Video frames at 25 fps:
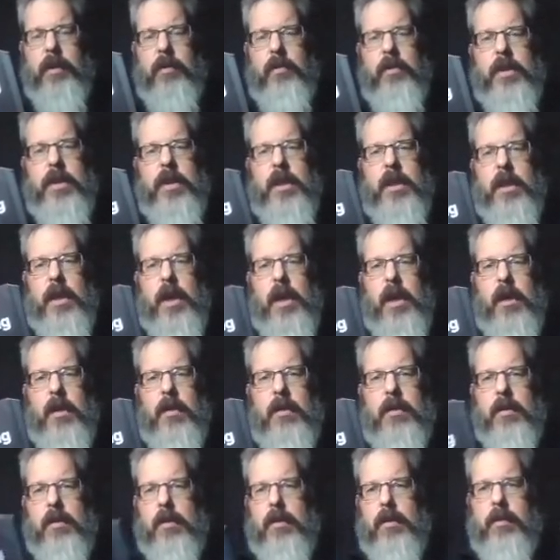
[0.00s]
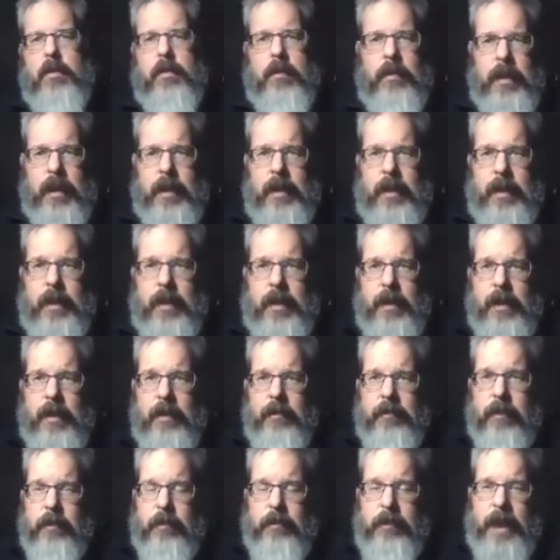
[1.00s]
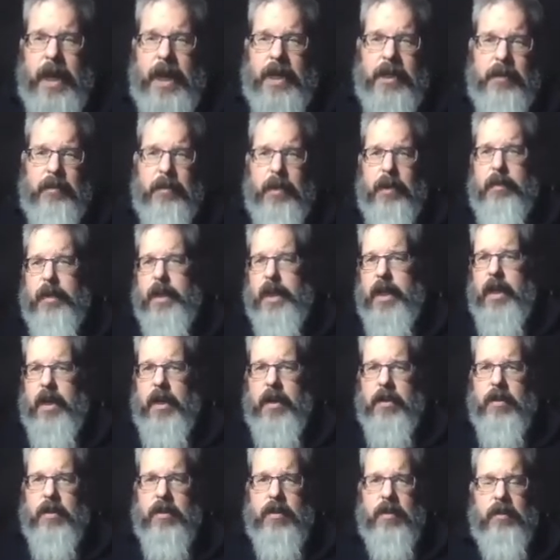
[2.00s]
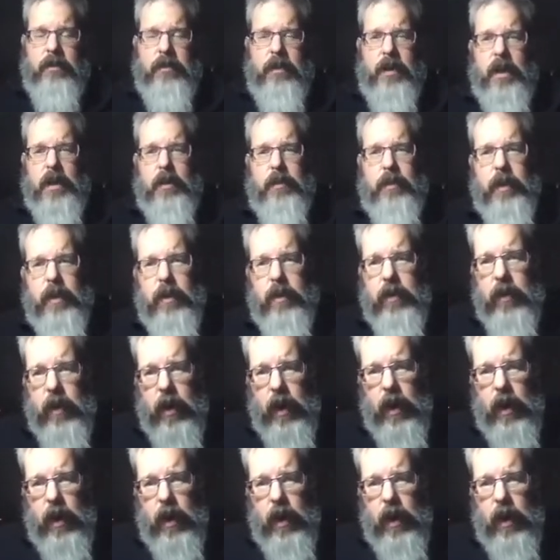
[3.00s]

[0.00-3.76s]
with Tkinter, from Packt Publications, available